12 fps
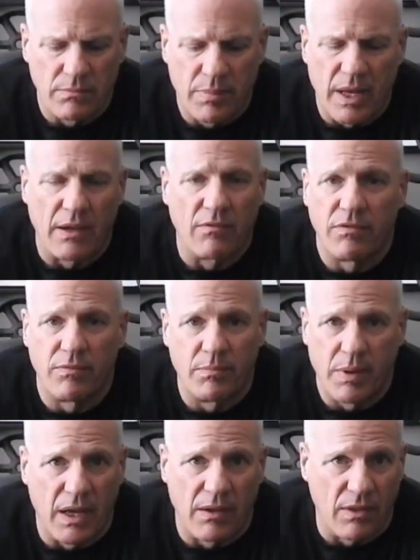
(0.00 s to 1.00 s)

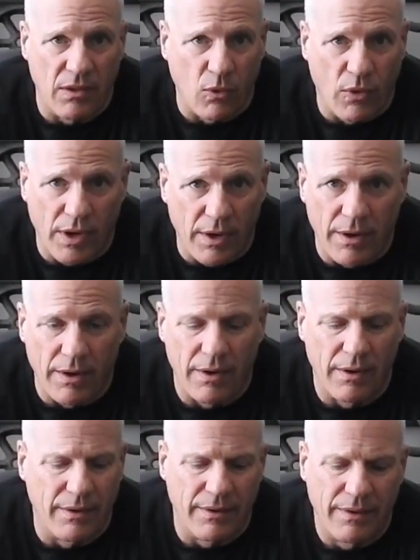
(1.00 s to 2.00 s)
paying the
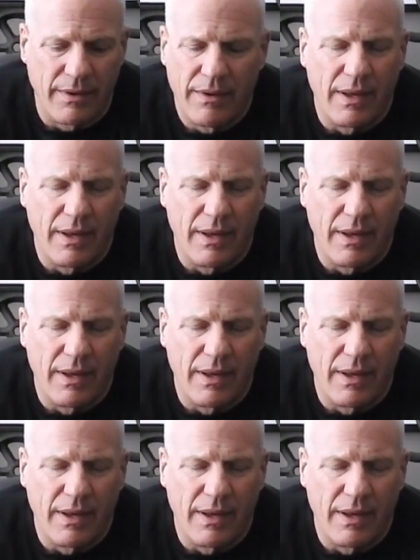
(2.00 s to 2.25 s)
lawyer, and